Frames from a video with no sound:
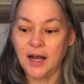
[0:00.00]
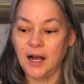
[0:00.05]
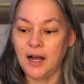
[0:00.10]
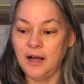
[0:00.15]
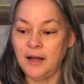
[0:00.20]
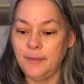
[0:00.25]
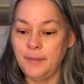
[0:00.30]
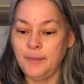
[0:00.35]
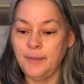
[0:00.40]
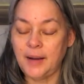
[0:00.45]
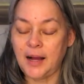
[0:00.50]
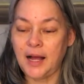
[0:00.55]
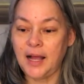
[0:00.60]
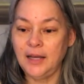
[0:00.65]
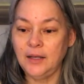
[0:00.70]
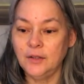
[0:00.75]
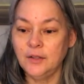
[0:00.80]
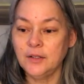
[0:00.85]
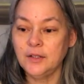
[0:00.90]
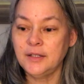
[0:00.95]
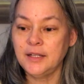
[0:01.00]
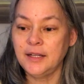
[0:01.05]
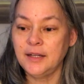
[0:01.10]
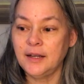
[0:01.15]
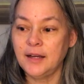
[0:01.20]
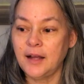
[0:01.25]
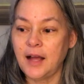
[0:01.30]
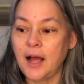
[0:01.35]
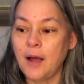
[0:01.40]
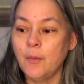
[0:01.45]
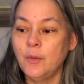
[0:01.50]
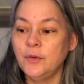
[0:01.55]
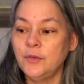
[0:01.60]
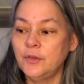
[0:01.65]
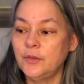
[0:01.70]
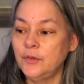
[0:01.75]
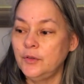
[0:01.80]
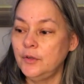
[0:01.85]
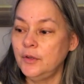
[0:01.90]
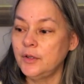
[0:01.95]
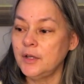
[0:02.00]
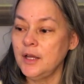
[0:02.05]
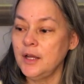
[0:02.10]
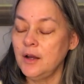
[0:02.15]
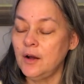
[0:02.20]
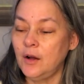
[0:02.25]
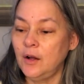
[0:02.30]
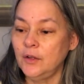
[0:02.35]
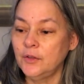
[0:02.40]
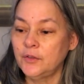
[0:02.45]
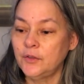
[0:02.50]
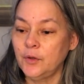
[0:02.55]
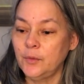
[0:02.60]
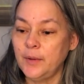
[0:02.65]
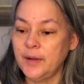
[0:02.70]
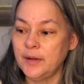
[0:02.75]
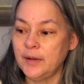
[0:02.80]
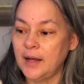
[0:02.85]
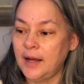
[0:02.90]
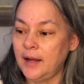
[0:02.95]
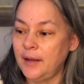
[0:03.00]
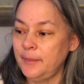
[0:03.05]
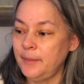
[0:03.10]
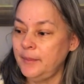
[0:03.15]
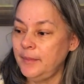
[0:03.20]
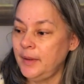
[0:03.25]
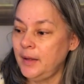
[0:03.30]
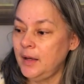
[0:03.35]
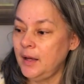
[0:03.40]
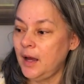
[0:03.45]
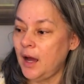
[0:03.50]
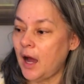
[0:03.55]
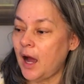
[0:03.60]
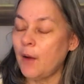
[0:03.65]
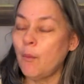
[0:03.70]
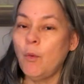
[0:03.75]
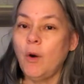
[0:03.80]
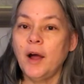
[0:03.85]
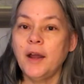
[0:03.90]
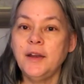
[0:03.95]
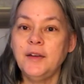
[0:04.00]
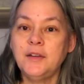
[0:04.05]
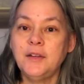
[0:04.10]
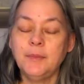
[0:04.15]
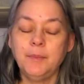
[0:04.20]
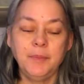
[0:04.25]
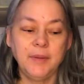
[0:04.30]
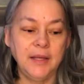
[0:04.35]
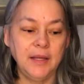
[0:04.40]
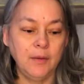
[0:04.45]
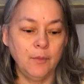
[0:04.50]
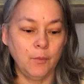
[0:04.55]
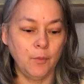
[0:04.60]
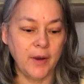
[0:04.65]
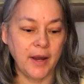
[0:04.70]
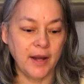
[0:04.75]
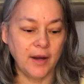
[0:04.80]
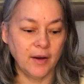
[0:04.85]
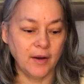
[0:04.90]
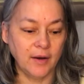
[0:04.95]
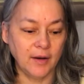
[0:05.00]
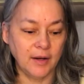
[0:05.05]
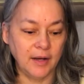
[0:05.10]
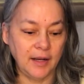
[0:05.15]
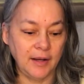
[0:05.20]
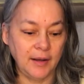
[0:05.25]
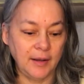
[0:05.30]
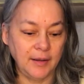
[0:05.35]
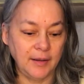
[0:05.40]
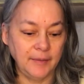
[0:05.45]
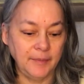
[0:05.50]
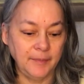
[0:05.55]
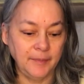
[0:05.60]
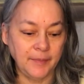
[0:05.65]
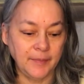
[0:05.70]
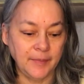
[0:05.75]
I was looking also at I wanted to be where a